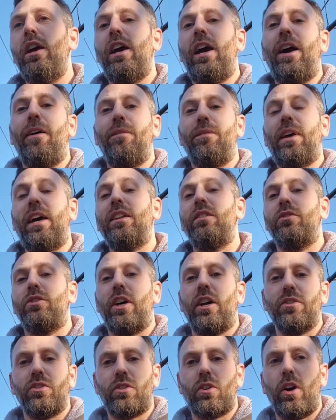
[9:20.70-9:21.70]
and that
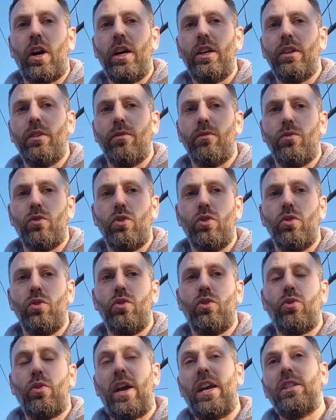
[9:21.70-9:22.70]
does kind of
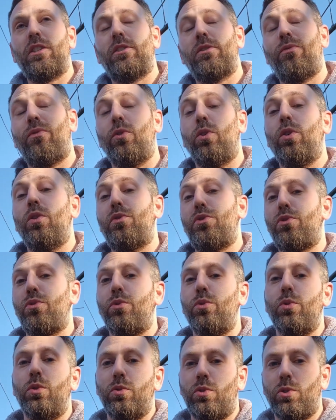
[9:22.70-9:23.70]
transfer
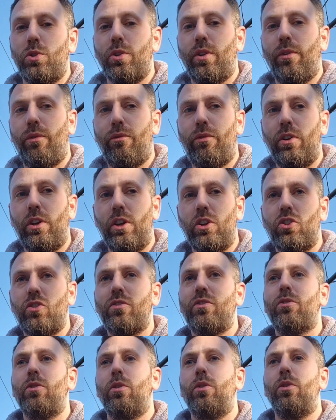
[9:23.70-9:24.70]
through to the finish.
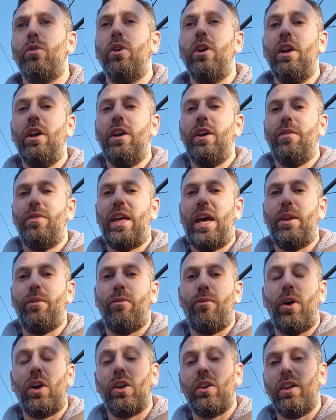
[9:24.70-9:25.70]
So that
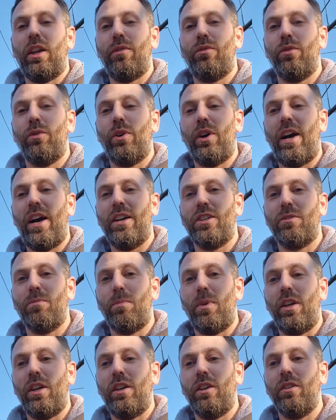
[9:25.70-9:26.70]
funk level has
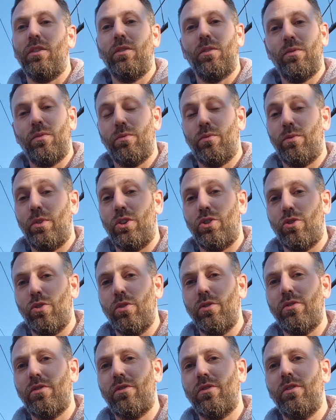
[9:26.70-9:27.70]
been
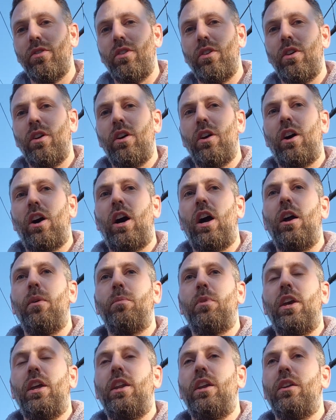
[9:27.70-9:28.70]
reduced.
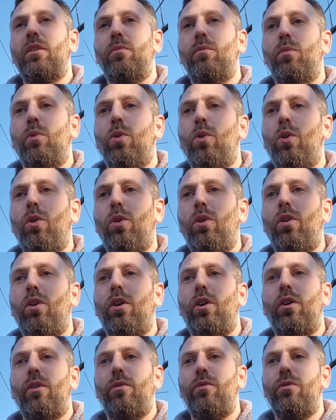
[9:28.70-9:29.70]
I'm getting
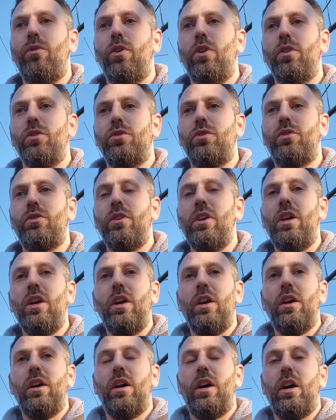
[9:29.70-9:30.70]
more of those
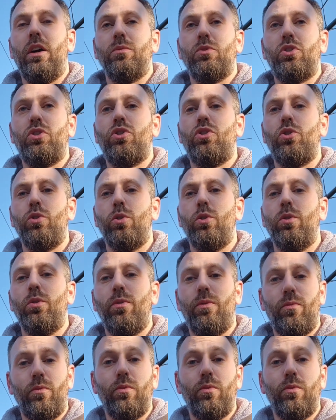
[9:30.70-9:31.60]
stewed